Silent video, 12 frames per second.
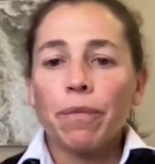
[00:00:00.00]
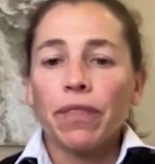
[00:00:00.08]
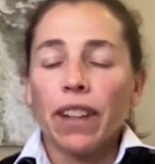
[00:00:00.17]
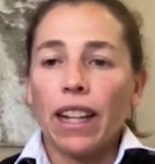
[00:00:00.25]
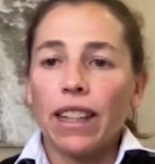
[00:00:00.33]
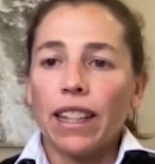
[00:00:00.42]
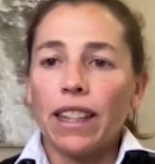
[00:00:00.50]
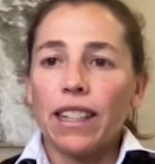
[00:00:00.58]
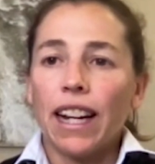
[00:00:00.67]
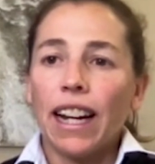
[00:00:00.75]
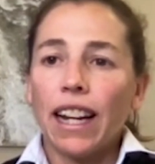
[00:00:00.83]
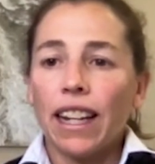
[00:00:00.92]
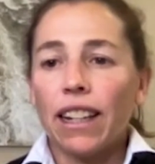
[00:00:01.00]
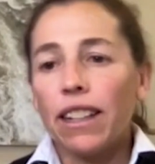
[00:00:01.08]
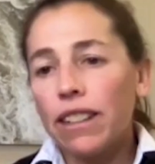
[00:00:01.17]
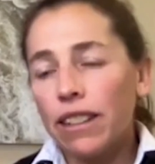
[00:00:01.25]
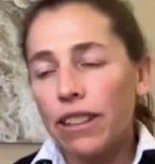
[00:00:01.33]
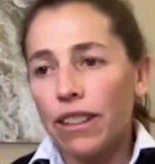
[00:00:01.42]
and then the
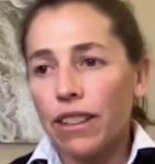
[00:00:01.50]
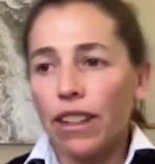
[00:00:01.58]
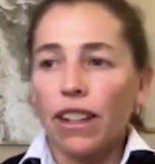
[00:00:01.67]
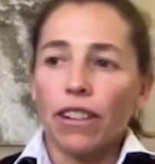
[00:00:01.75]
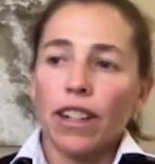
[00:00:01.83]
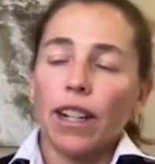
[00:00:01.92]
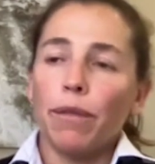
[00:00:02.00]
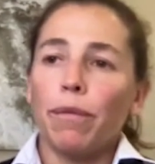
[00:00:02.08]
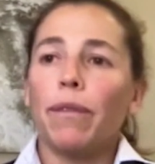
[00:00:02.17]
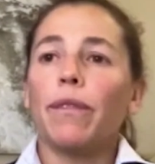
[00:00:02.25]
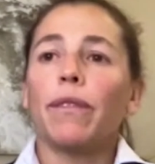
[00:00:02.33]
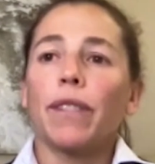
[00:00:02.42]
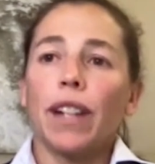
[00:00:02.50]
tides, come